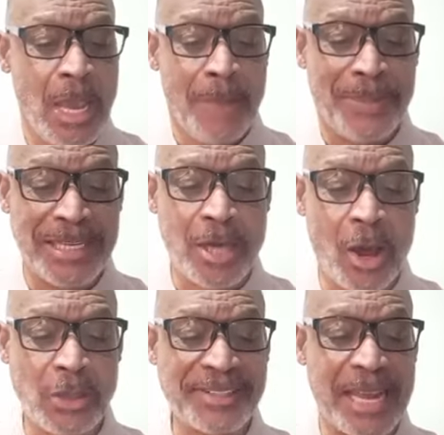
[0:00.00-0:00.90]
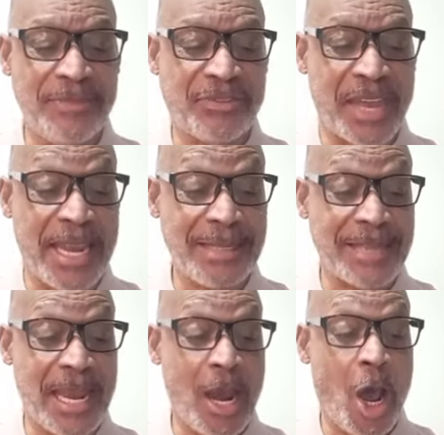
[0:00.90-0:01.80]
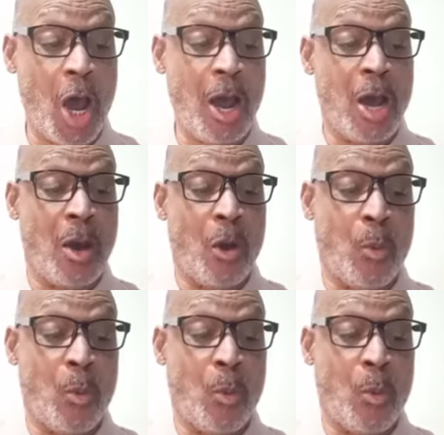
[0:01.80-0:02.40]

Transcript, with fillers: because they think they are